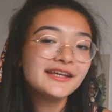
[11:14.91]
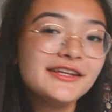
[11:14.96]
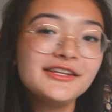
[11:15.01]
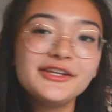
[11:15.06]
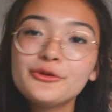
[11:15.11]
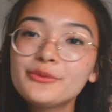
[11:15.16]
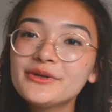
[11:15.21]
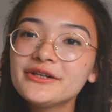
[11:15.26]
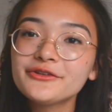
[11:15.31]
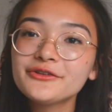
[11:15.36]

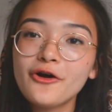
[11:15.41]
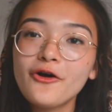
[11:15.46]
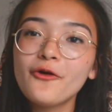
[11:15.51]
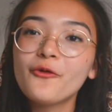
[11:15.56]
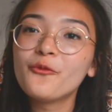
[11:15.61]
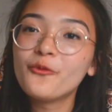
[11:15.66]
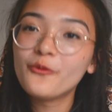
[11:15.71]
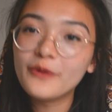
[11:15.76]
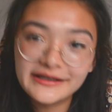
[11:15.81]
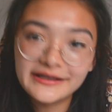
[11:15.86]
you will
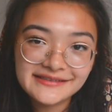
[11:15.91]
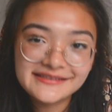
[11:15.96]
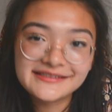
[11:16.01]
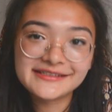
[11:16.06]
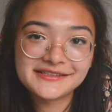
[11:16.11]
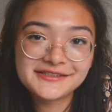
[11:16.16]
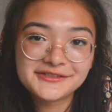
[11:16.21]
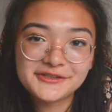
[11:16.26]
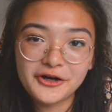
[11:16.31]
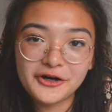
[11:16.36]
not want
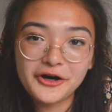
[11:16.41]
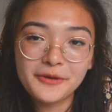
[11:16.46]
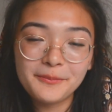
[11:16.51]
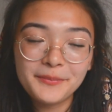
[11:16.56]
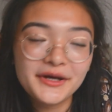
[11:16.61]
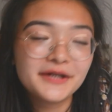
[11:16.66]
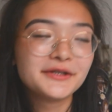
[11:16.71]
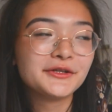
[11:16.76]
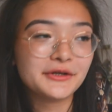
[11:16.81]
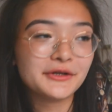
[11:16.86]
to
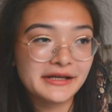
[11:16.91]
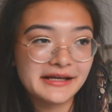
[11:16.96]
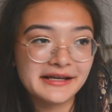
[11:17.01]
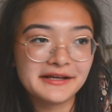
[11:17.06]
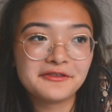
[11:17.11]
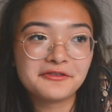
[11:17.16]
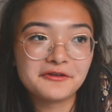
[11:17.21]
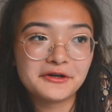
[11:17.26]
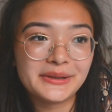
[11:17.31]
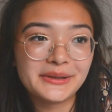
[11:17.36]
stop
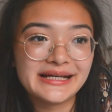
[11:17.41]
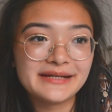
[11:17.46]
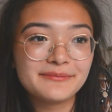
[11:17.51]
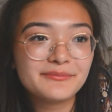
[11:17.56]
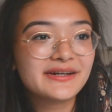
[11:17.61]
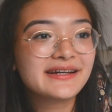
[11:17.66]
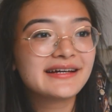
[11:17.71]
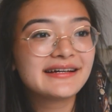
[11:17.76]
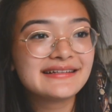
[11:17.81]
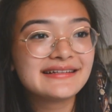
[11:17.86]
looking through it
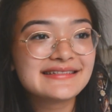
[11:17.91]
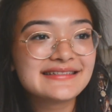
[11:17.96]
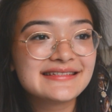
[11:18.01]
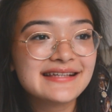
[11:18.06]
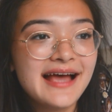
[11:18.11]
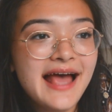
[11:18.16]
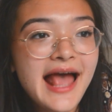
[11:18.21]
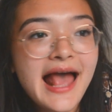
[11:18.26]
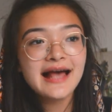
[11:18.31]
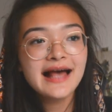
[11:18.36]
because,
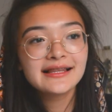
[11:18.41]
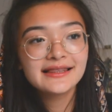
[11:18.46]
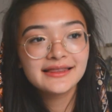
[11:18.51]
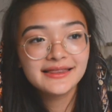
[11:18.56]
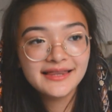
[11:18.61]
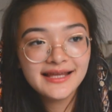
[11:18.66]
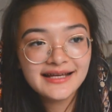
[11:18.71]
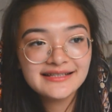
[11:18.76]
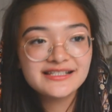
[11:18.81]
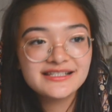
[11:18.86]

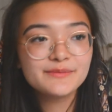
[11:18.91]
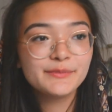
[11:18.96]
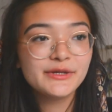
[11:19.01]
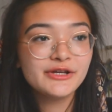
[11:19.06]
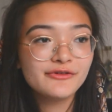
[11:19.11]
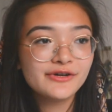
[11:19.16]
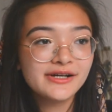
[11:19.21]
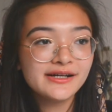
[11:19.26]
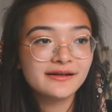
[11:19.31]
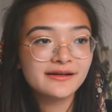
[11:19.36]
let's
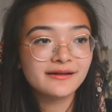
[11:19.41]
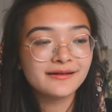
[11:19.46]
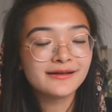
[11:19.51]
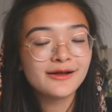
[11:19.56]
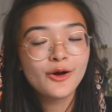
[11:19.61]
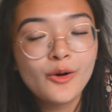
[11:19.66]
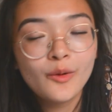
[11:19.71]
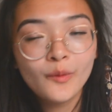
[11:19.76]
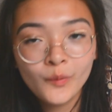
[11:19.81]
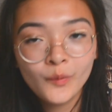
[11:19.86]
be real,
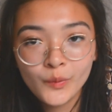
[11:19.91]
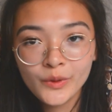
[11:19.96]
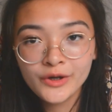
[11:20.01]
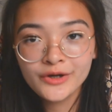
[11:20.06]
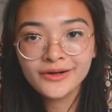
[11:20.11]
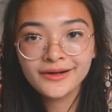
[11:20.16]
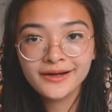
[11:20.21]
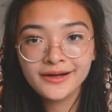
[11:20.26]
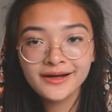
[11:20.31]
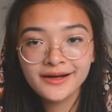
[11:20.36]

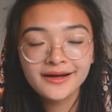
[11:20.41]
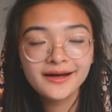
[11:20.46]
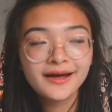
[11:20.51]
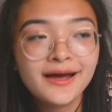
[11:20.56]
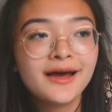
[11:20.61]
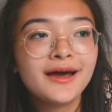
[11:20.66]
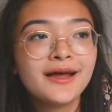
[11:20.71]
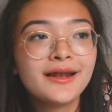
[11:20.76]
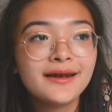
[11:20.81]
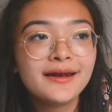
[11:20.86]
work,
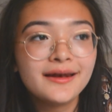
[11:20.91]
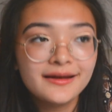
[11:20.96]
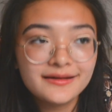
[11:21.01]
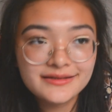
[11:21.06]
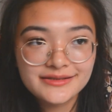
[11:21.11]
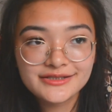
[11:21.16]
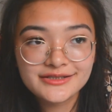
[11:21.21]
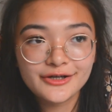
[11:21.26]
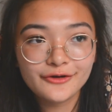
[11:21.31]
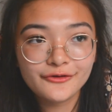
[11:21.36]

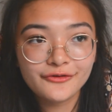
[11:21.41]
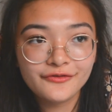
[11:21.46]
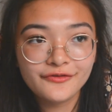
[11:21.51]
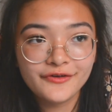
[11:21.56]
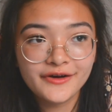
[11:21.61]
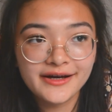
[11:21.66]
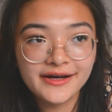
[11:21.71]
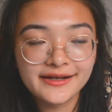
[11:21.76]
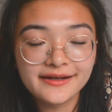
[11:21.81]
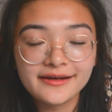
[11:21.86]
not so
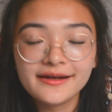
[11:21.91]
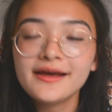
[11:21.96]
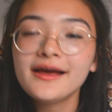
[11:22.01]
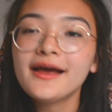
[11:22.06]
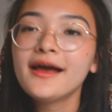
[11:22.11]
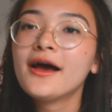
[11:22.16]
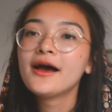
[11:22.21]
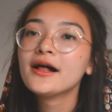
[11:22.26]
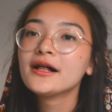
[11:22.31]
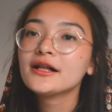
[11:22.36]
fun.
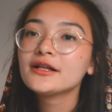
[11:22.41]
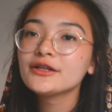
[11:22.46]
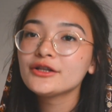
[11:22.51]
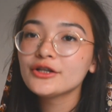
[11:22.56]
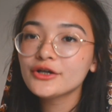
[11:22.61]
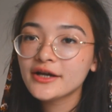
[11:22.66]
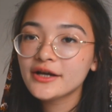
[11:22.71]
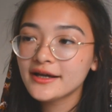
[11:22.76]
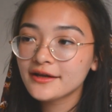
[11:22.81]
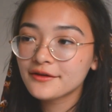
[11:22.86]

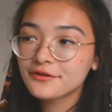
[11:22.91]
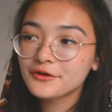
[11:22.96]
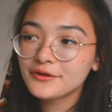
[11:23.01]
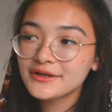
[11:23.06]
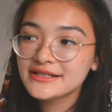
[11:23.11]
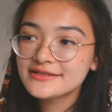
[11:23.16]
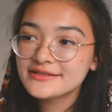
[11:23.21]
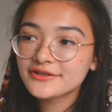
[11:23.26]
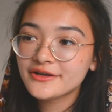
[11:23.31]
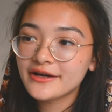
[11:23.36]
Looking through
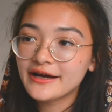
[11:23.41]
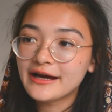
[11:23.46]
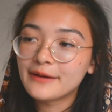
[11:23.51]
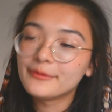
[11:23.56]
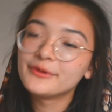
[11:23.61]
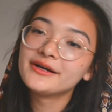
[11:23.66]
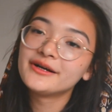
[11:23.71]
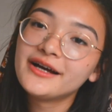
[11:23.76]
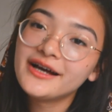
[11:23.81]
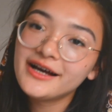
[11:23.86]

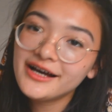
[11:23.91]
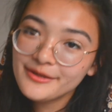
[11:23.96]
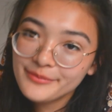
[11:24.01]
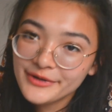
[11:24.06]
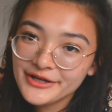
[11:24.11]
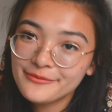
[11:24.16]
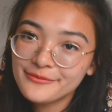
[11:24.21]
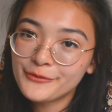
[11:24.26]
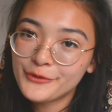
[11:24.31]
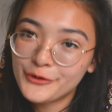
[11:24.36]
Instagram, a
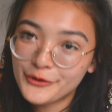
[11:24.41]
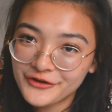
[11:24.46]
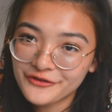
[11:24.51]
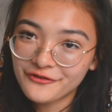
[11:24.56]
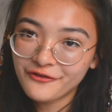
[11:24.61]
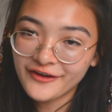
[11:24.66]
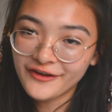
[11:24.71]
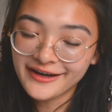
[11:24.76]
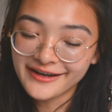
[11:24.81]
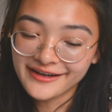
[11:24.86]
bit more
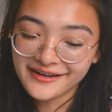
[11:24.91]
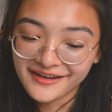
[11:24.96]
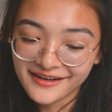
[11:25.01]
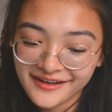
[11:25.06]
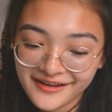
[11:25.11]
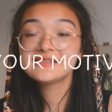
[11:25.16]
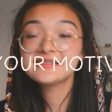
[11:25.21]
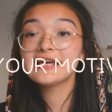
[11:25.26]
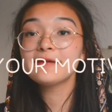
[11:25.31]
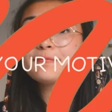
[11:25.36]
fun.
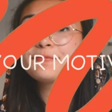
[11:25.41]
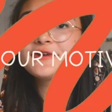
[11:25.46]
Tip